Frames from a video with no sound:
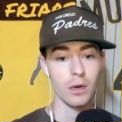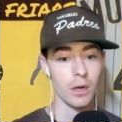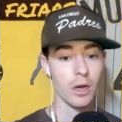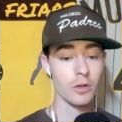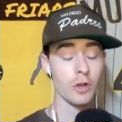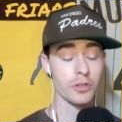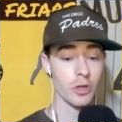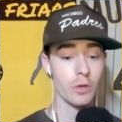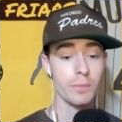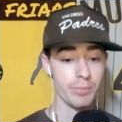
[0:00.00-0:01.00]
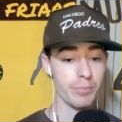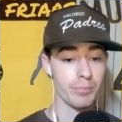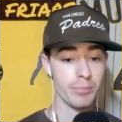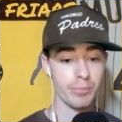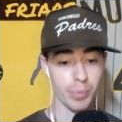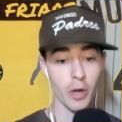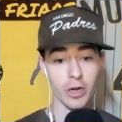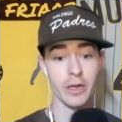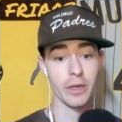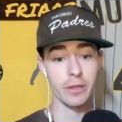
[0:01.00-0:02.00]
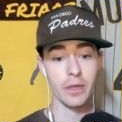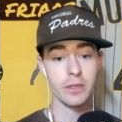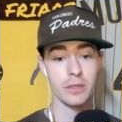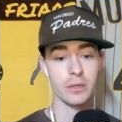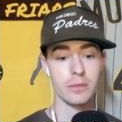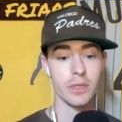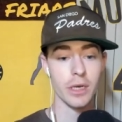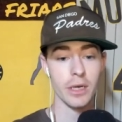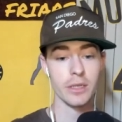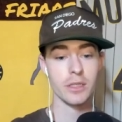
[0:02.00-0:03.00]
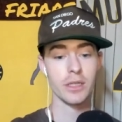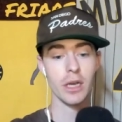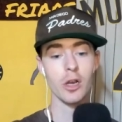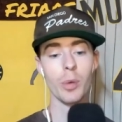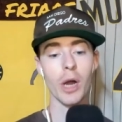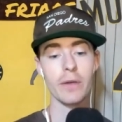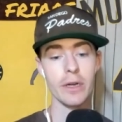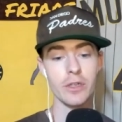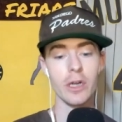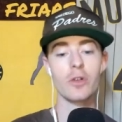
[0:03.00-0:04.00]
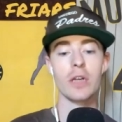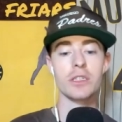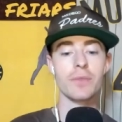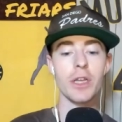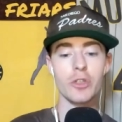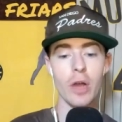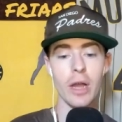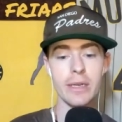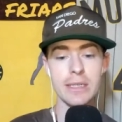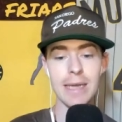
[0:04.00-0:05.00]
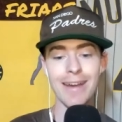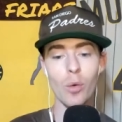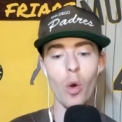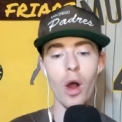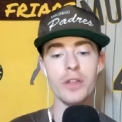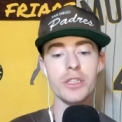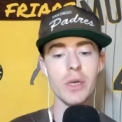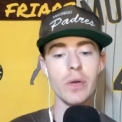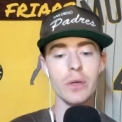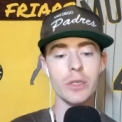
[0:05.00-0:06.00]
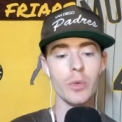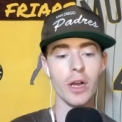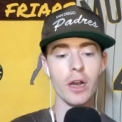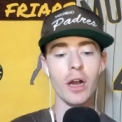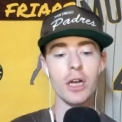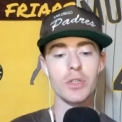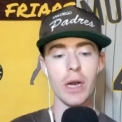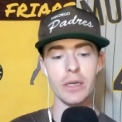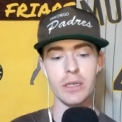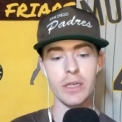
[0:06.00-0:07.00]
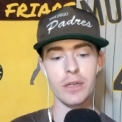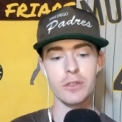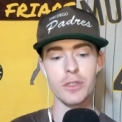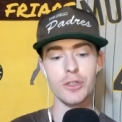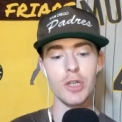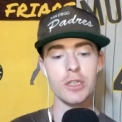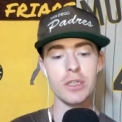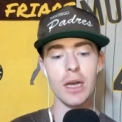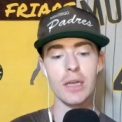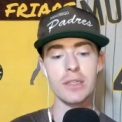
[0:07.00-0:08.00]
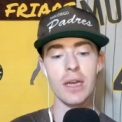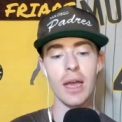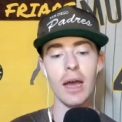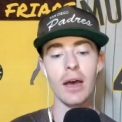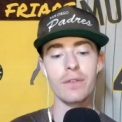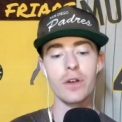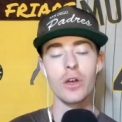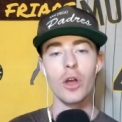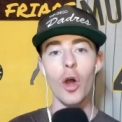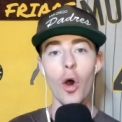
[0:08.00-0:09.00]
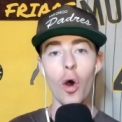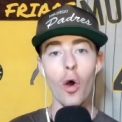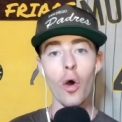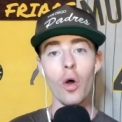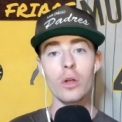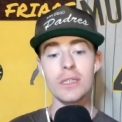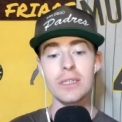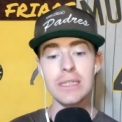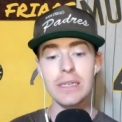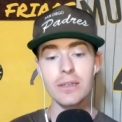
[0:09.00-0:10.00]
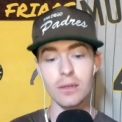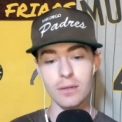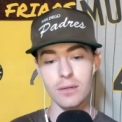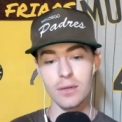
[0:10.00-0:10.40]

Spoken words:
Also, buried in this, says the San Diego Padres are aggressively trying to sign Juan Soto to a contract extension, just as they have all season,